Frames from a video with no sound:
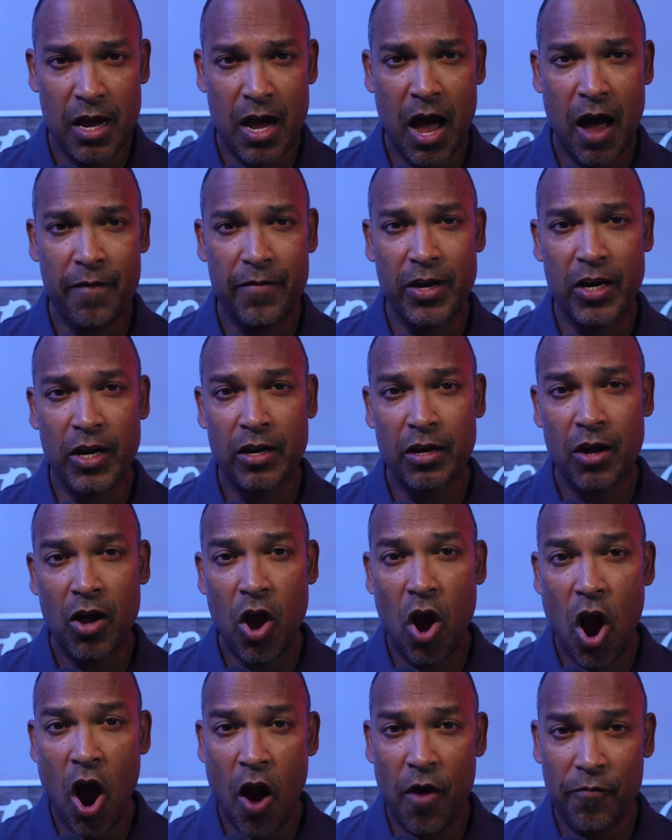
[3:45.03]
having
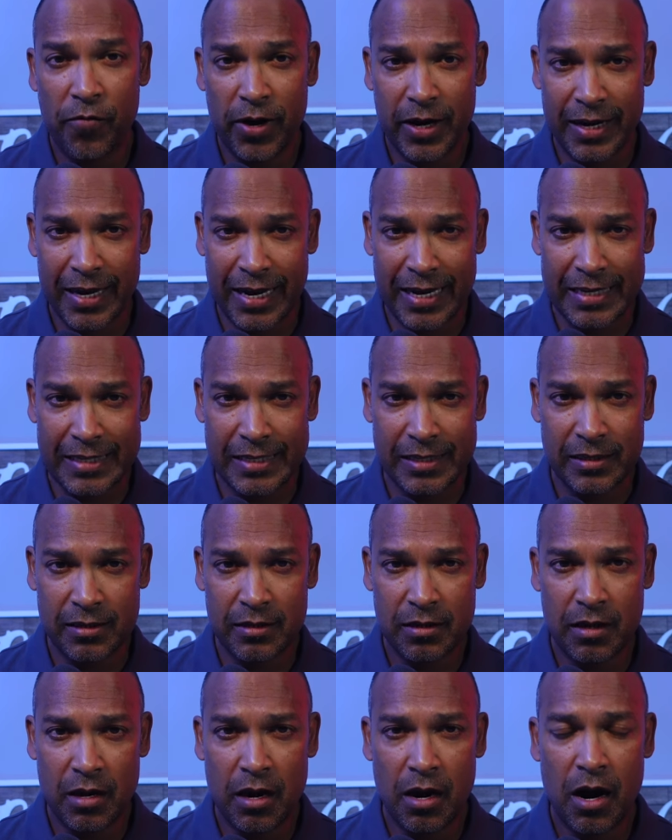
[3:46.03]
offer dates
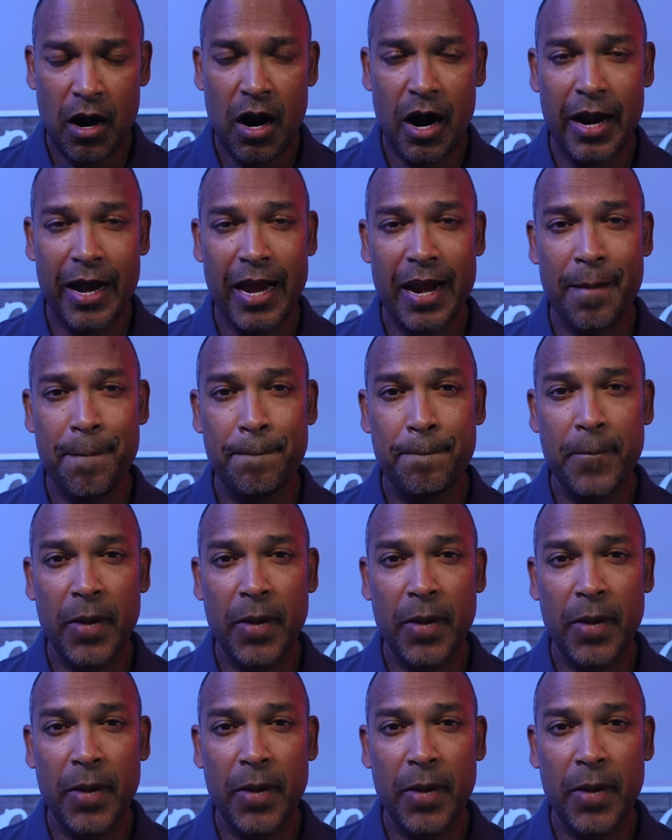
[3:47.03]
are getting